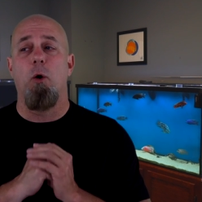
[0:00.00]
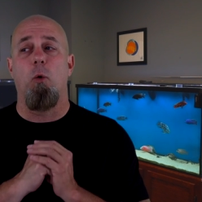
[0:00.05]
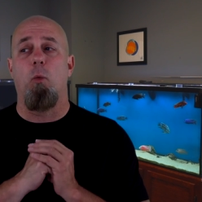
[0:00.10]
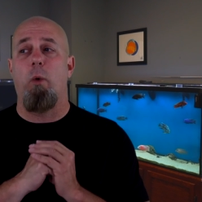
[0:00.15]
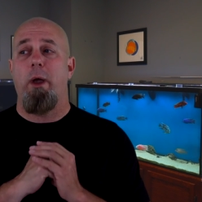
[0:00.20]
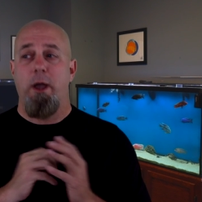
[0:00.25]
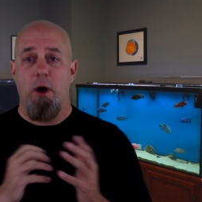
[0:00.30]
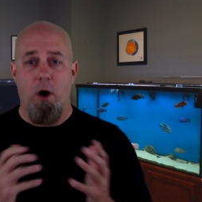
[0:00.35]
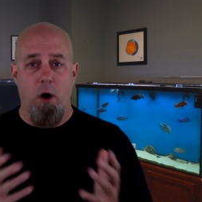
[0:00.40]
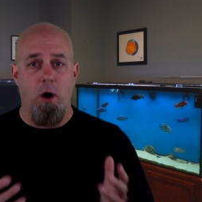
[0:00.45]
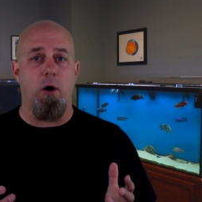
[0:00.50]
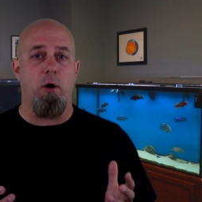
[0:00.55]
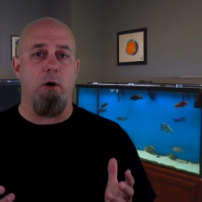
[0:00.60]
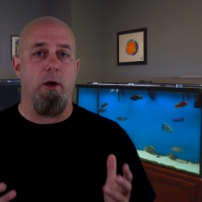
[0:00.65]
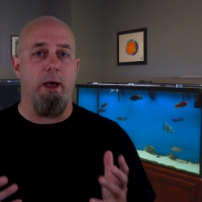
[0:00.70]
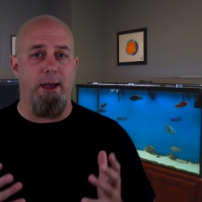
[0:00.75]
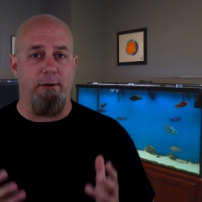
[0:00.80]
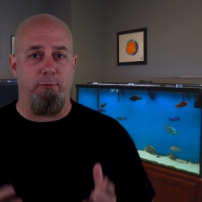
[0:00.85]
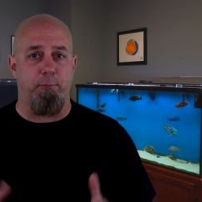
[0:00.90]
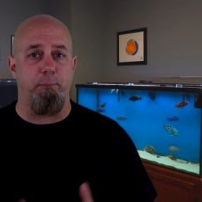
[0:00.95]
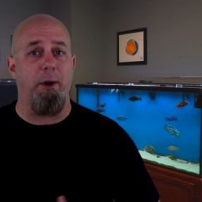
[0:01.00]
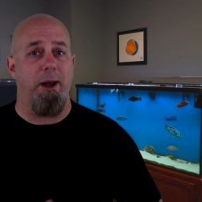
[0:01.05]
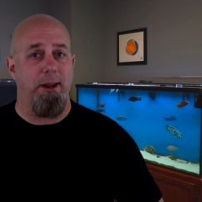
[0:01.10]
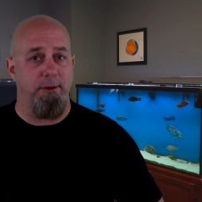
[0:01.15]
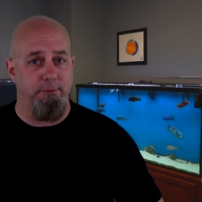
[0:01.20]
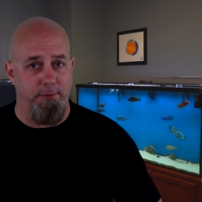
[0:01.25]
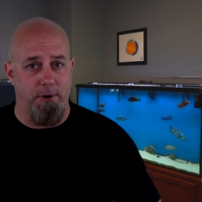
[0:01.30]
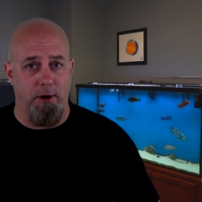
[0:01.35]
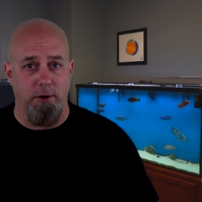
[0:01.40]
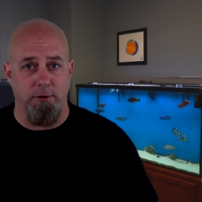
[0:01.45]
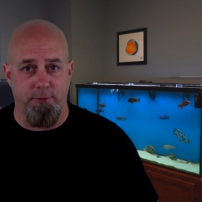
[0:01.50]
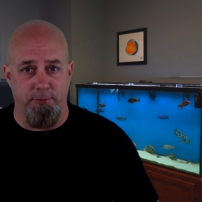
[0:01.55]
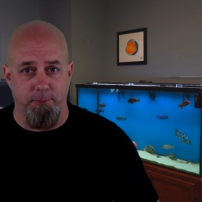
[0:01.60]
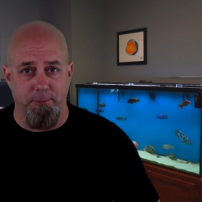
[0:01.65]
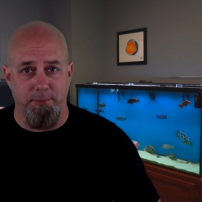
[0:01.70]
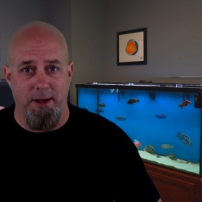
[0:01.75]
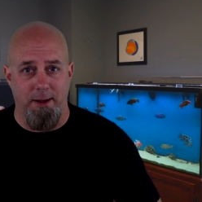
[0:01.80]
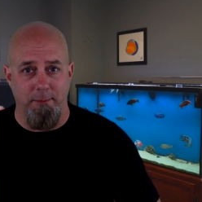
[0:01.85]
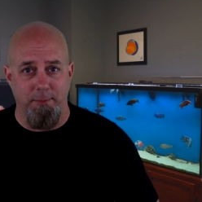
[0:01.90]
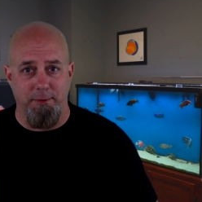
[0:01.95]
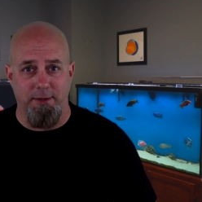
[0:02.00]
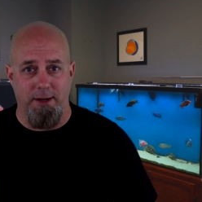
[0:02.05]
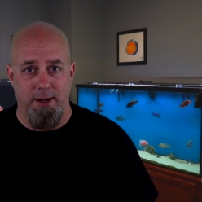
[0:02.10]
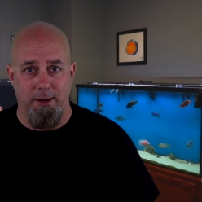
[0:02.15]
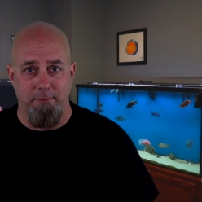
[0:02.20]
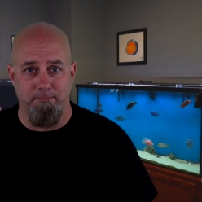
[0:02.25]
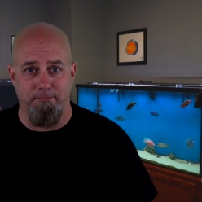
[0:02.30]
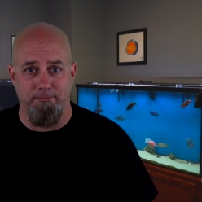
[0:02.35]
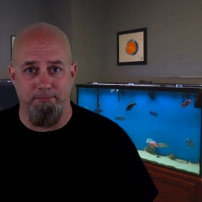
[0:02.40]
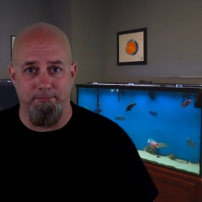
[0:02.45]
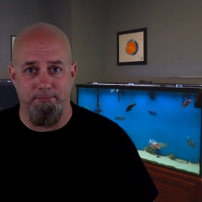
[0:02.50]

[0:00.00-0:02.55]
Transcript: We all have brain farts from time to time.